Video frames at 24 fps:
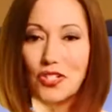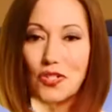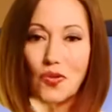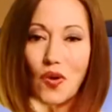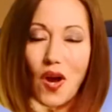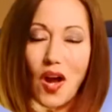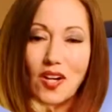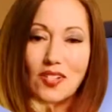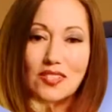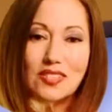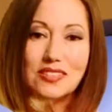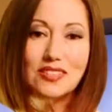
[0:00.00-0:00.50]

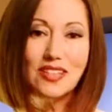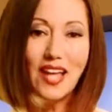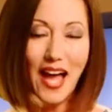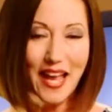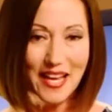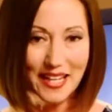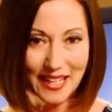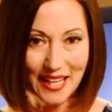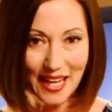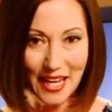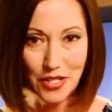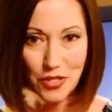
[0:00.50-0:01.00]
Drugs
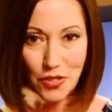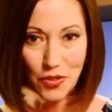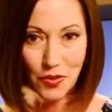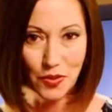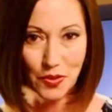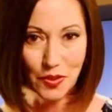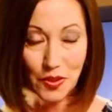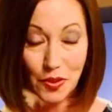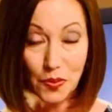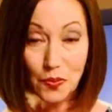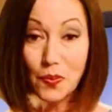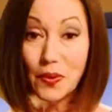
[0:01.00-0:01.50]
like
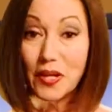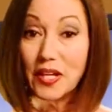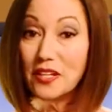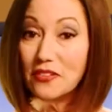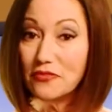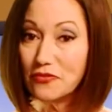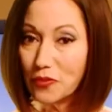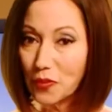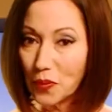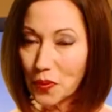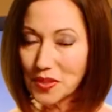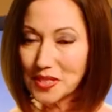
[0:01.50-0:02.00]
Keytruda
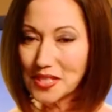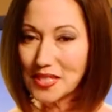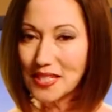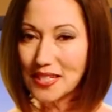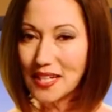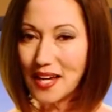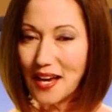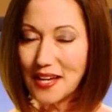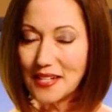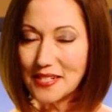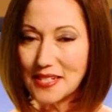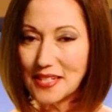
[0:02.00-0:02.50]
reinforce
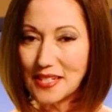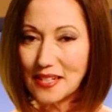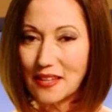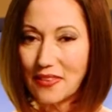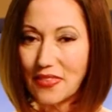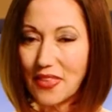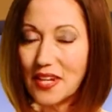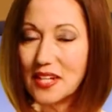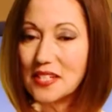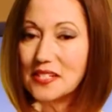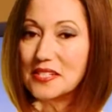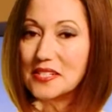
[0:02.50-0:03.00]
the
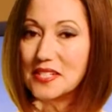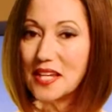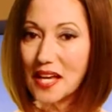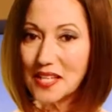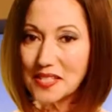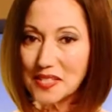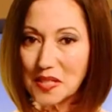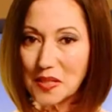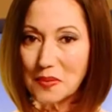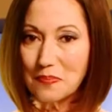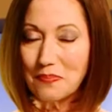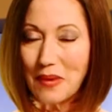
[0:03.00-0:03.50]
idea that it
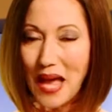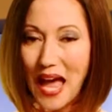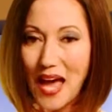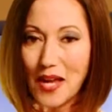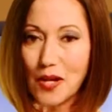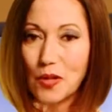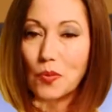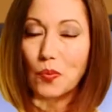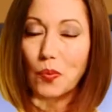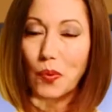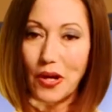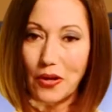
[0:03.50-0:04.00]
doesn't
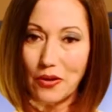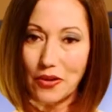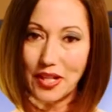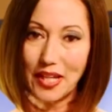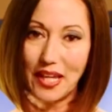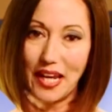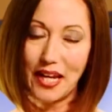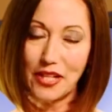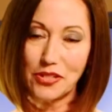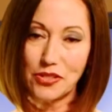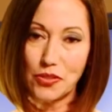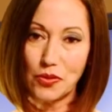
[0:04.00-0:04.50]
matter where a
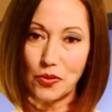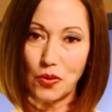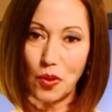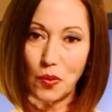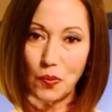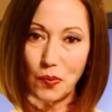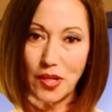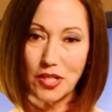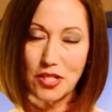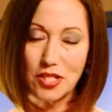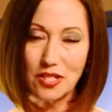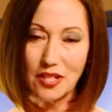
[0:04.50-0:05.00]
cancer
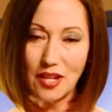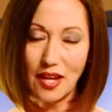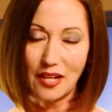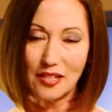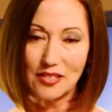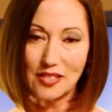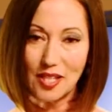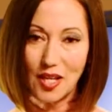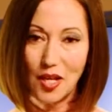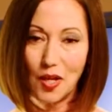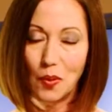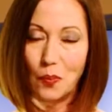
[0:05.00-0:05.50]

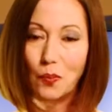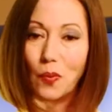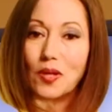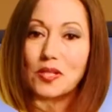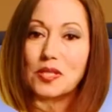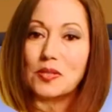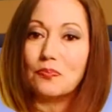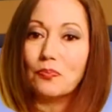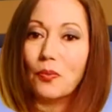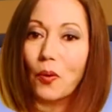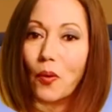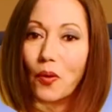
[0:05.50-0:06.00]
originates.
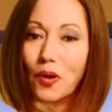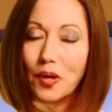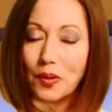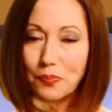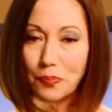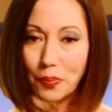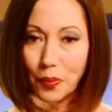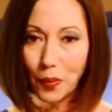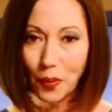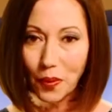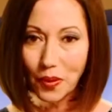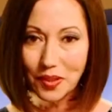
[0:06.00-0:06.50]
What's more
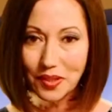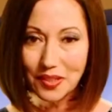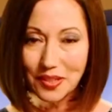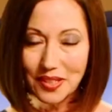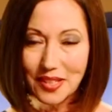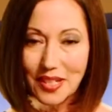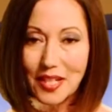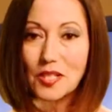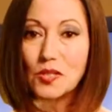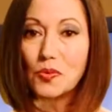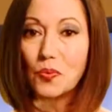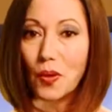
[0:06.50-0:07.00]

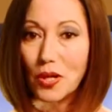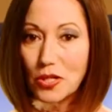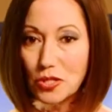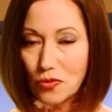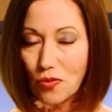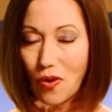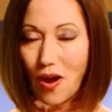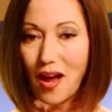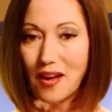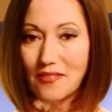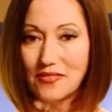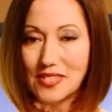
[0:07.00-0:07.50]
important is what
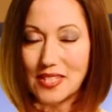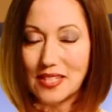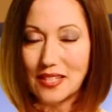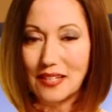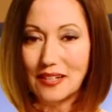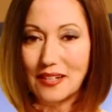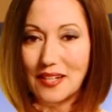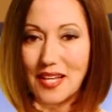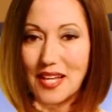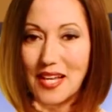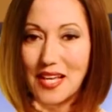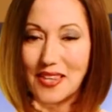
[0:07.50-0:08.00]
drives
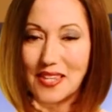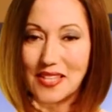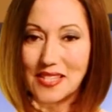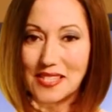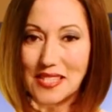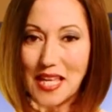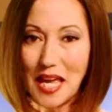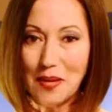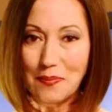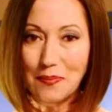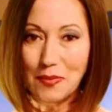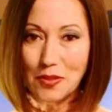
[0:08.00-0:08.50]
it. The
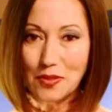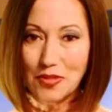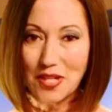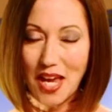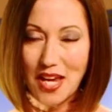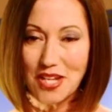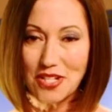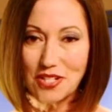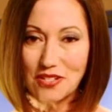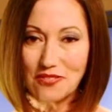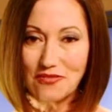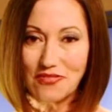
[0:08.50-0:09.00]
same
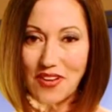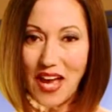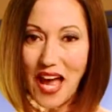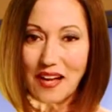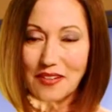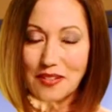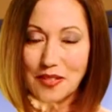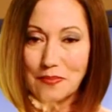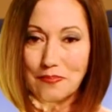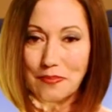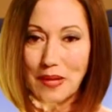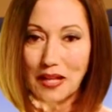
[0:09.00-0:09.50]
mutation
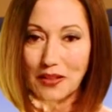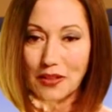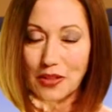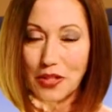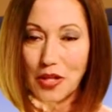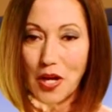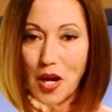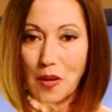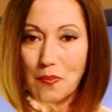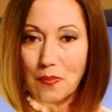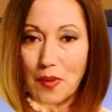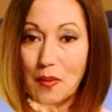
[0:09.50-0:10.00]
found in
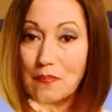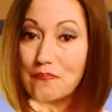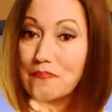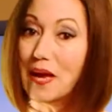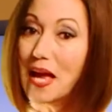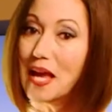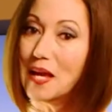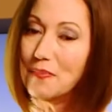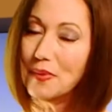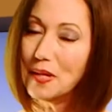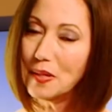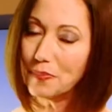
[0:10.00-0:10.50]
melanoma
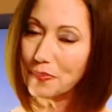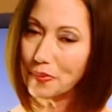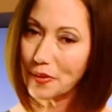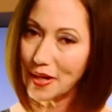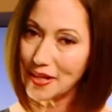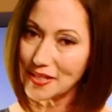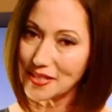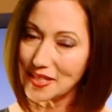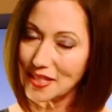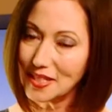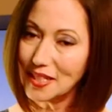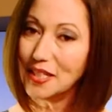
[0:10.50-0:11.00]
may be
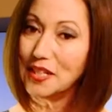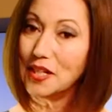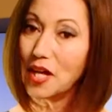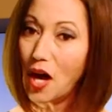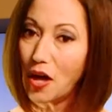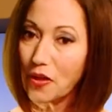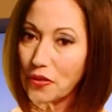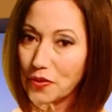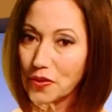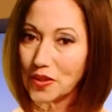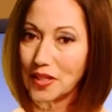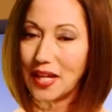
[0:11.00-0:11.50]
present in
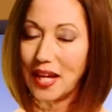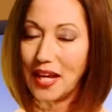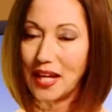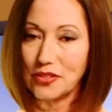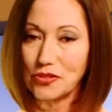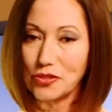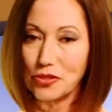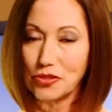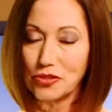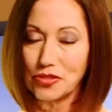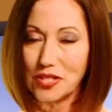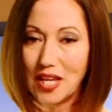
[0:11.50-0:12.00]
other
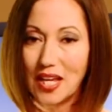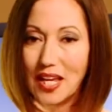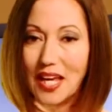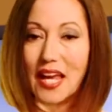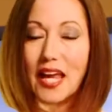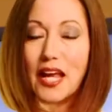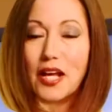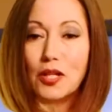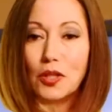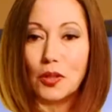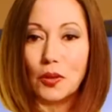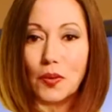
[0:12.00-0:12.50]
cancers,
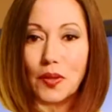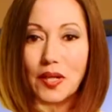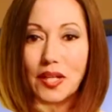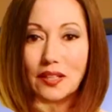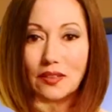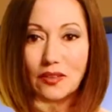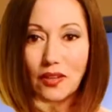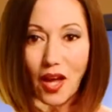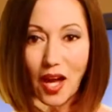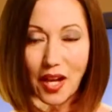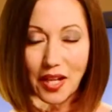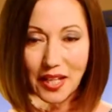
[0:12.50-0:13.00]

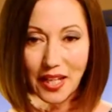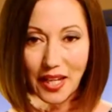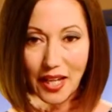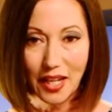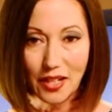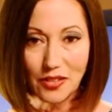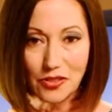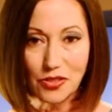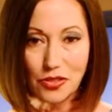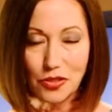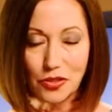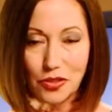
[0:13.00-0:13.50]
including lung
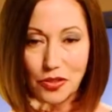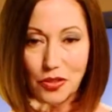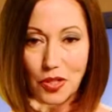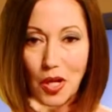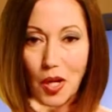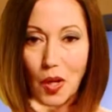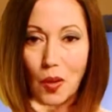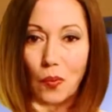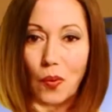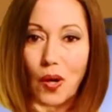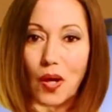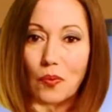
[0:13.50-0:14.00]
cancer,
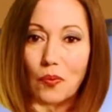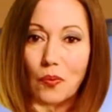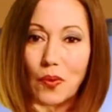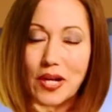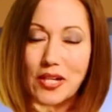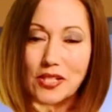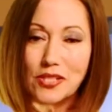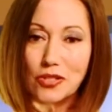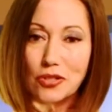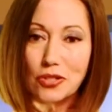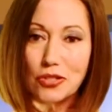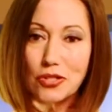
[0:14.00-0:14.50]
where
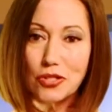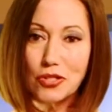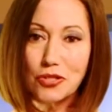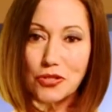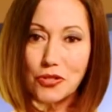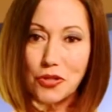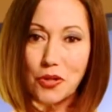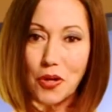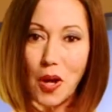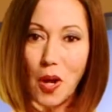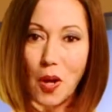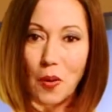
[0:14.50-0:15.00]

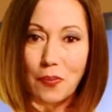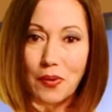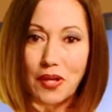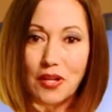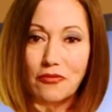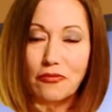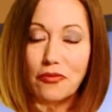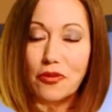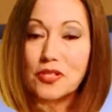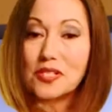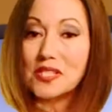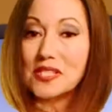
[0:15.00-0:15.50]
researchers are
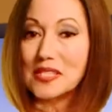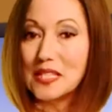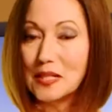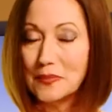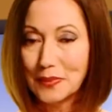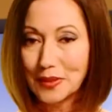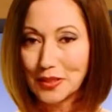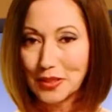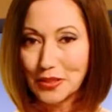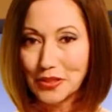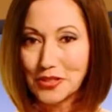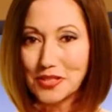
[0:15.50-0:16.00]
hoping for
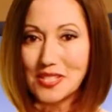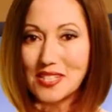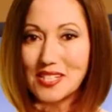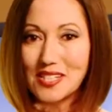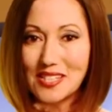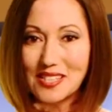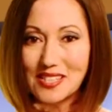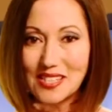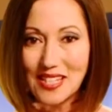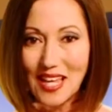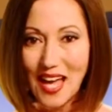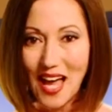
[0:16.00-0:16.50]
similar
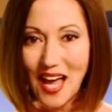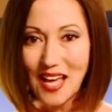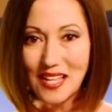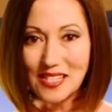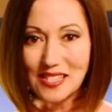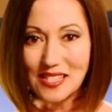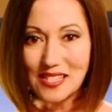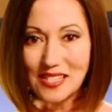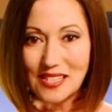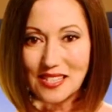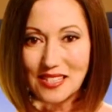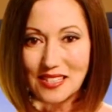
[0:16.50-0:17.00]

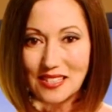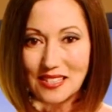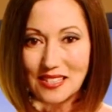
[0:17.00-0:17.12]
success.